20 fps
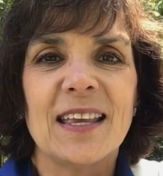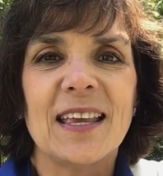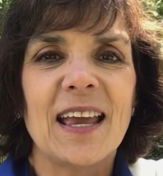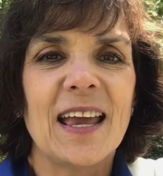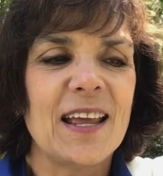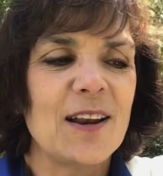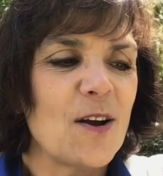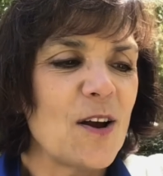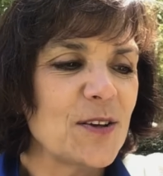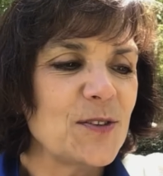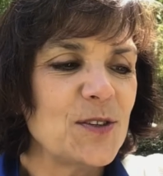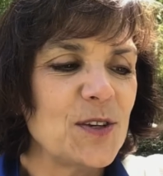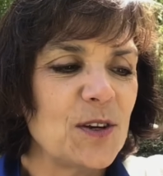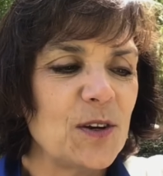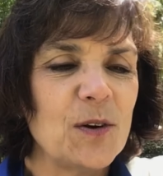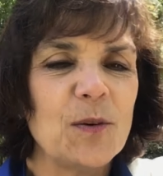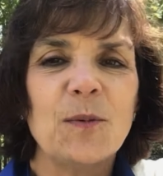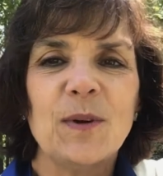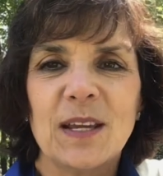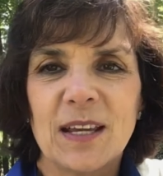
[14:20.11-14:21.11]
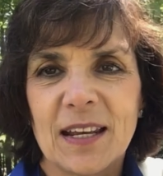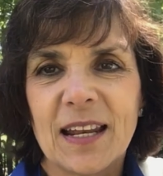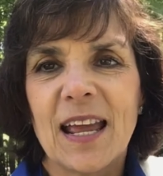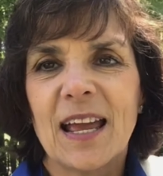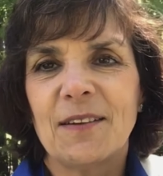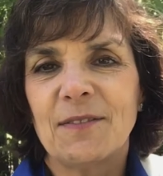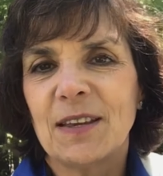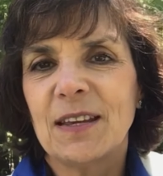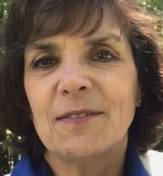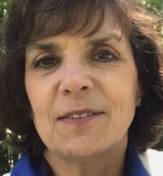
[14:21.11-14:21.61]
and also we can
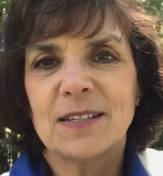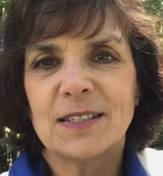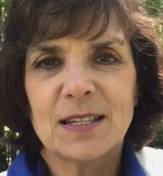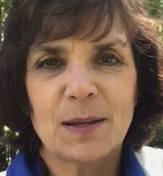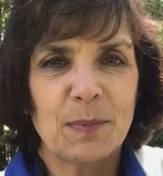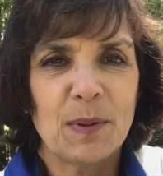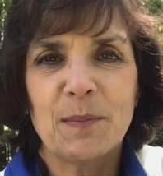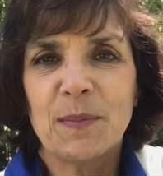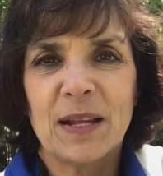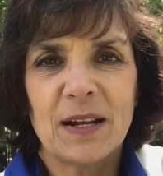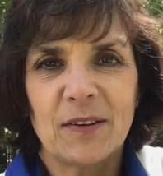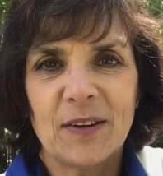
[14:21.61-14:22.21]
have even supplemental